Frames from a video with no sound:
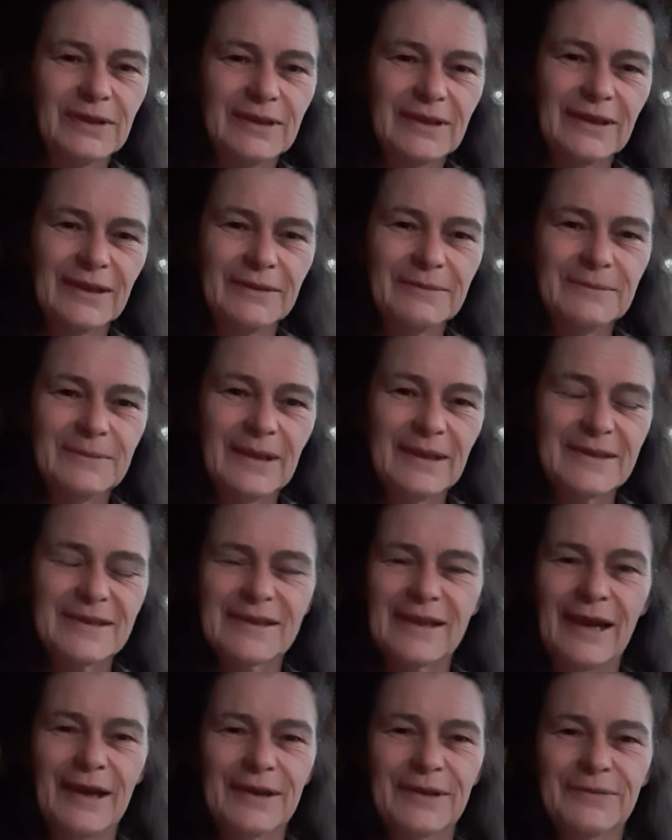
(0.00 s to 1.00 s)
Yeah, that's
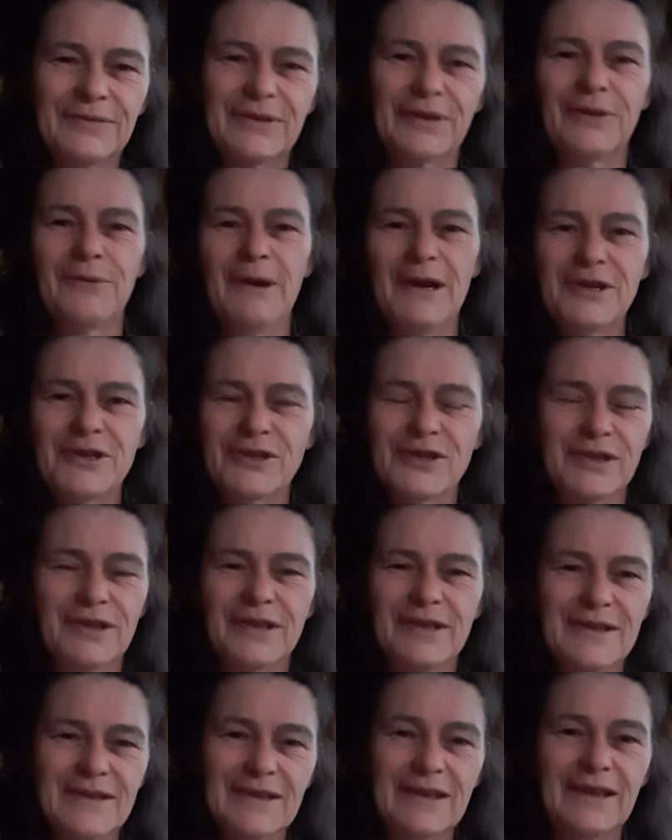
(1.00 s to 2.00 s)
kind of the question,
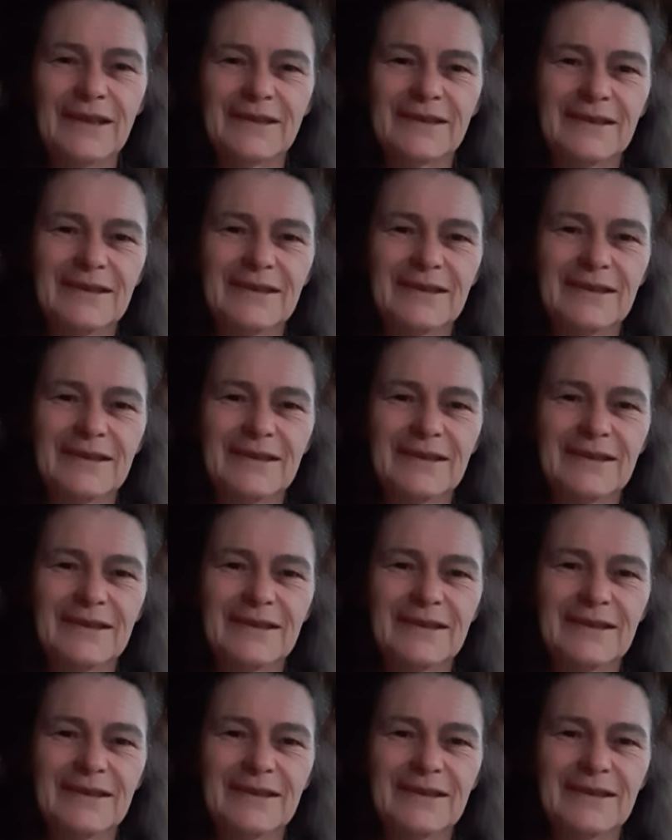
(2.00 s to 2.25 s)
isn't it?